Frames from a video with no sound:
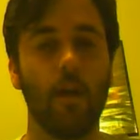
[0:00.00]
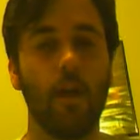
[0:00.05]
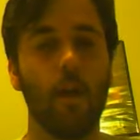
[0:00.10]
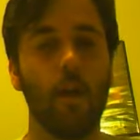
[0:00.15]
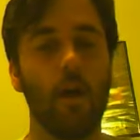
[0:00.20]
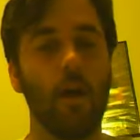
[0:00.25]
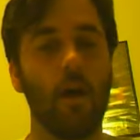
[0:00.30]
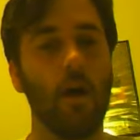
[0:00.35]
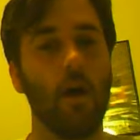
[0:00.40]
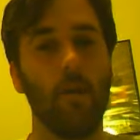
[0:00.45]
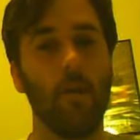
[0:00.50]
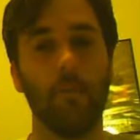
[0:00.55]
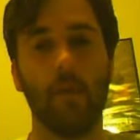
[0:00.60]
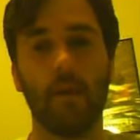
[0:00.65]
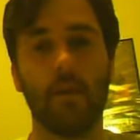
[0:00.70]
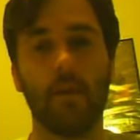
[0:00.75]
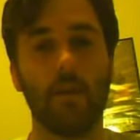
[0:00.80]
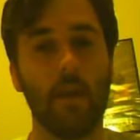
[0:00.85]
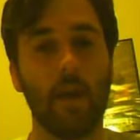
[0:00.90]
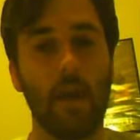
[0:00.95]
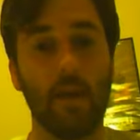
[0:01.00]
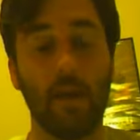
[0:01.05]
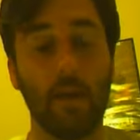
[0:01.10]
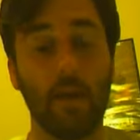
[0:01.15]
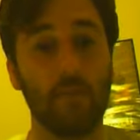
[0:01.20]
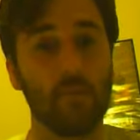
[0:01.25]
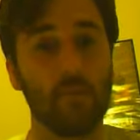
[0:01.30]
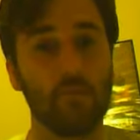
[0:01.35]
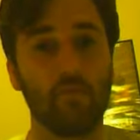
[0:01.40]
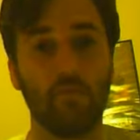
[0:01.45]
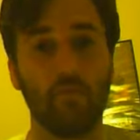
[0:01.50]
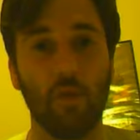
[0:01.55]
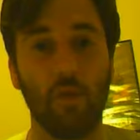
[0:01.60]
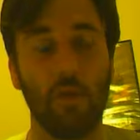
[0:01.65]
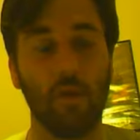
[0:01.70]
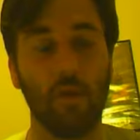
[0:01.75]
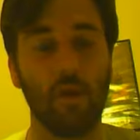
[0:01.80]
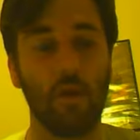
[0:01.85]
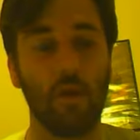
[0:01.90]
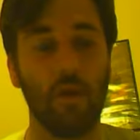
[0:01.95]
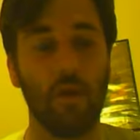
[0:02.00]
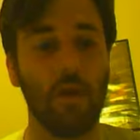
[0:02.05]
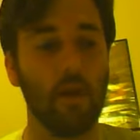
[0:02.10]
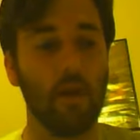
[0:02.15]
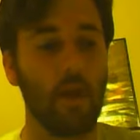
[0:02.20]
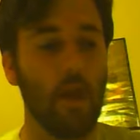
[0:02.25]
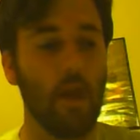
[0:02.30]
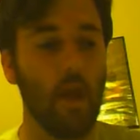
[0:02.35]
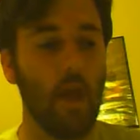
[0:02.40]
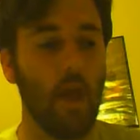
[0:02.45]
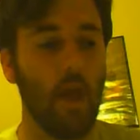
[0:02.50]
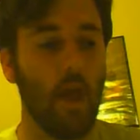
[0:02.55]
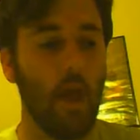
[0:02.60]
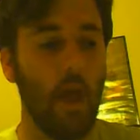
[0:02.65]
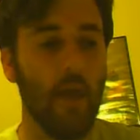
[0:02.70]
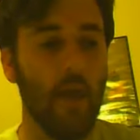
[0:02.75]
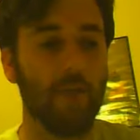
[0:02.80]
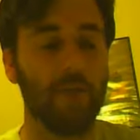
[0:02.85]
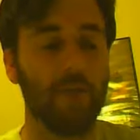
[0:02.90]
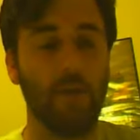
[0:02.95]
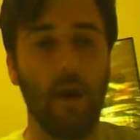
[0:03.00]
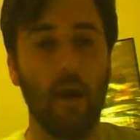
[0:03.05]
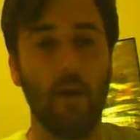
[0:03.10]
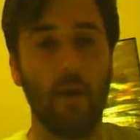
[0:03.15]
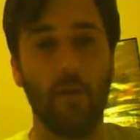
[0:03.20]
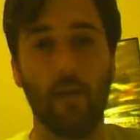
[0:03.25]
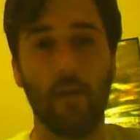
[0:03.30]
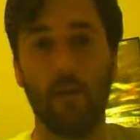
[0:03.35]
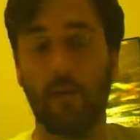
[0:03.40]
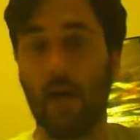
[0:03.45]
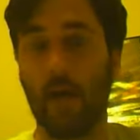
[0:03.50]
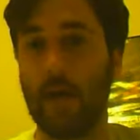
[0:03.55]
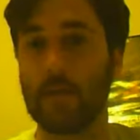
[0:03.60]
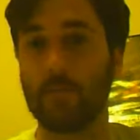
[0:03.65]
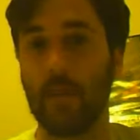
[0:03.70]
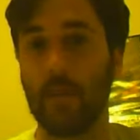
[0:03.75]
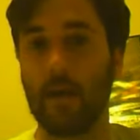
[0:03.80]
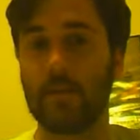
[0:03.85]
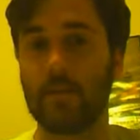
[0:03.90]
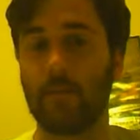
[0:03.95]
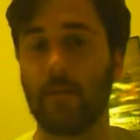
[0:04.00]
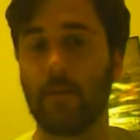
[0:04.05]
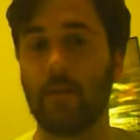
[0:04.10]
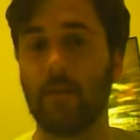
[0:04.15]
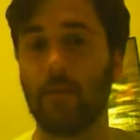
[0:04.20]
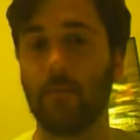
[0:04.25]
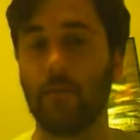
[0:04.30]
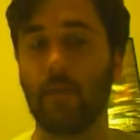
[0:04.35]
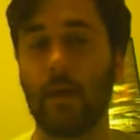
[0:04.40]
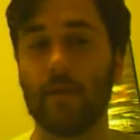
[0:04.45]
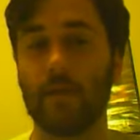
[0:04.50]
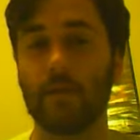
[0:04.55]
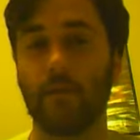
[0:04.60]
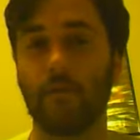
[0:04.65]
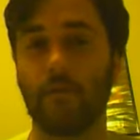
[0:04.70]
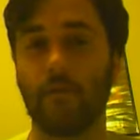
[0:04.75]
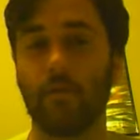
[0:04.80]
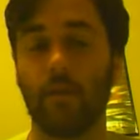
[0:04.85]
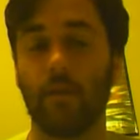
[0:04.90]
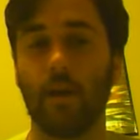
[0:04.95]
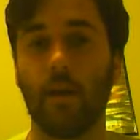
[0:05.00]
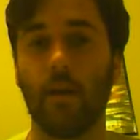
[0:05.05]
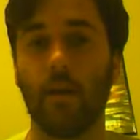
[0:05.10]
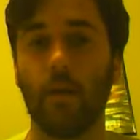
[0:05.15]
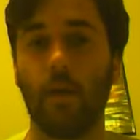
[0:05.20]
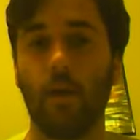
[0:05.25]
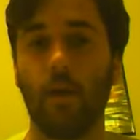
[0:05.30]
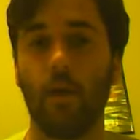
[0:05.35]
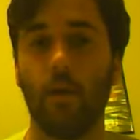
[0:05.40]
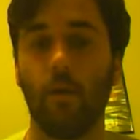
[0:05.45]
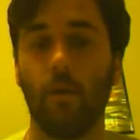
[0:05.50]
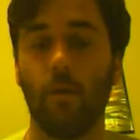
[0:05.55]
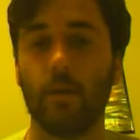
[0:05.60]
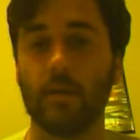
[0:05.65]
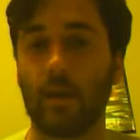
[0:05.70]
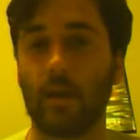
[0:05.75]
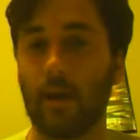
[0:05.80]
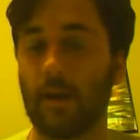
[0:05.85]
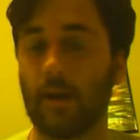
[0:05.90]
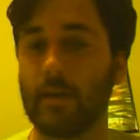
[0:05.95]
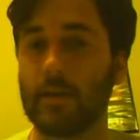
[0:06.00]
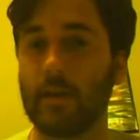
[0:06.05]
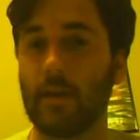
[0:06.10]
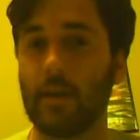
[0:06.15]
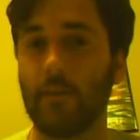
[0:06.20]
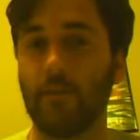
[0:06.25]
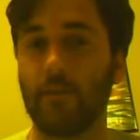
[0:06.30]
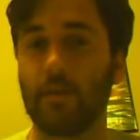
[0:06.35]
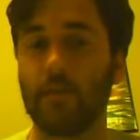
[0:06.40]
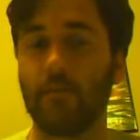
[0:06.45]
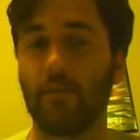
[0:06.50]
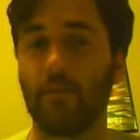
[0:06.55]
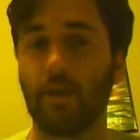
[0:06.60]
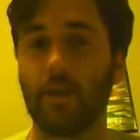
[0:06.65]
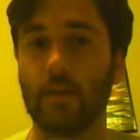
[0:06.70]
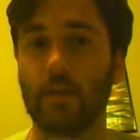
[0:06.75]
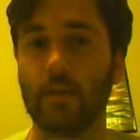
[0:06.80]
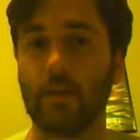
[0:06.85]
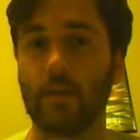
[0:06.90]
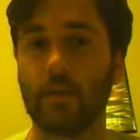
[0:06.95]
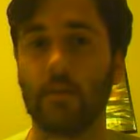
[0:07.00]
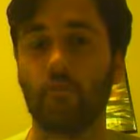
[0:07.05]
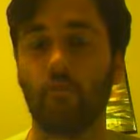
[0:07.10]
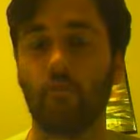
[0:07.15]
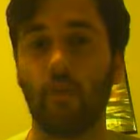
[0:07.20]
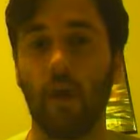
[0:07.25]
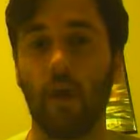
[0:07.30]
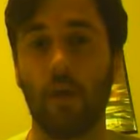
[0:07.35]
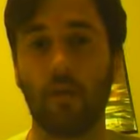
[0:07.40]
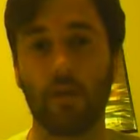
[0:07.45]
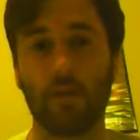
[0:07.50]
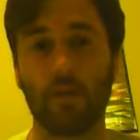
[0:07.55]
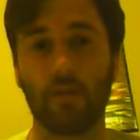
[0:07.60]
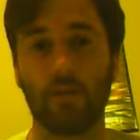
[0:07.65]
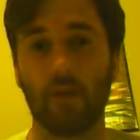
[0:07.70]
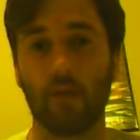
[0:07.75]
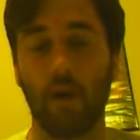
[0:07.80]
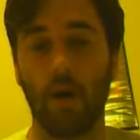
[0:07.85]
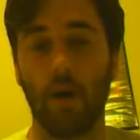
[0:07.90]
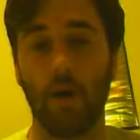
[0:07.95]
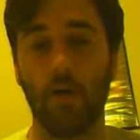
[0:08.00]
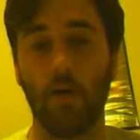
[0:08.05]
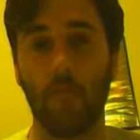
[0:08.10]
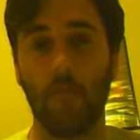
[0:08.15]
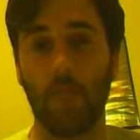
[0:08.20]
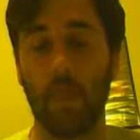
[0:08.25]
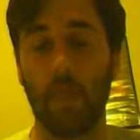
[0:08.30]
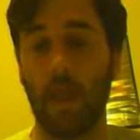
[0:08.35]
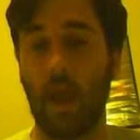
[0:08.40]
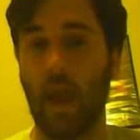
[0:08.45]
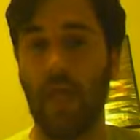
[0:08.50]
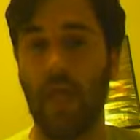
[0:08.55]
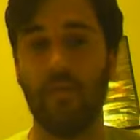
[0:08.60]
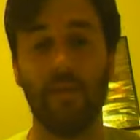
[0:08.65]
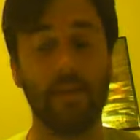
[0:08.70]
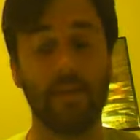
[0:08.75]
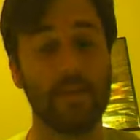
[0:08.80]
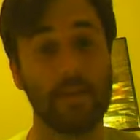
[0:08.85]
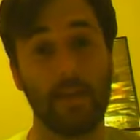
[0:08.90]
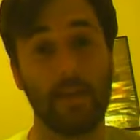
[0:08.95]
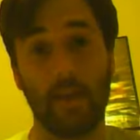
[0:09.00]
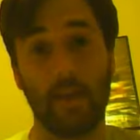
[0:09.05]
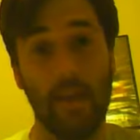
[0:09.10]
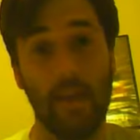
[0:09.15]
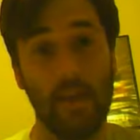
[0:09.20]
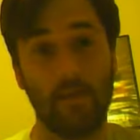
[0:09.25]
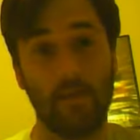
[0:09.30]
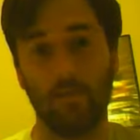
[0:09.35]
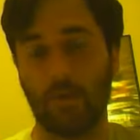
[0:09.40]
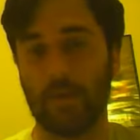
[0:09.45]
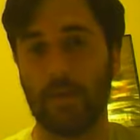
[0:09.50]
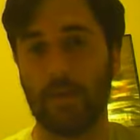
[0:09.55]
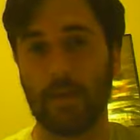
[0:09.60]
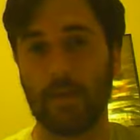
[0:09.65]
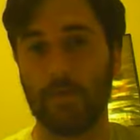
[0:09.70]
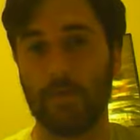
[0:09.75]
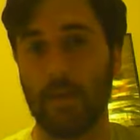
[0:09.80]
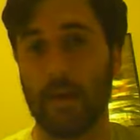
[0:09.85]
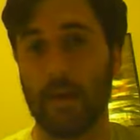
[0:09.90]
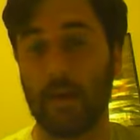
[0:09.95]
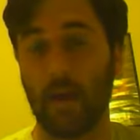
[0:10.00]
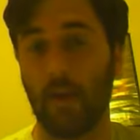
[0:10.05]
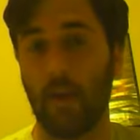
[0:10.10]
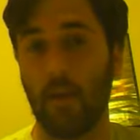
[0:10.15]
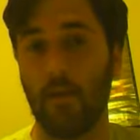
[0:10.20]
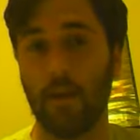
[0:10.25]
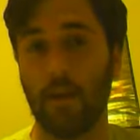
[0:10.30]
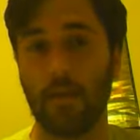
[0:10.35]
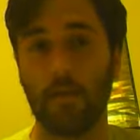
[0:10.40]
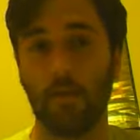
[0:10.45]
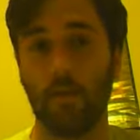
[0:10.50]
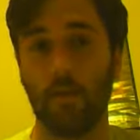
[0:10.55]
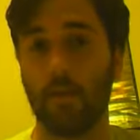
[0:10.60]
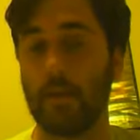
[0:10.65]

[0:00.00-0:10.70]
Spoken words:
But yeah, that was really good. And finally, the last match of the best of three was Eric Stevens versus Roderick Strong. And this is, again, what you expect out of these two.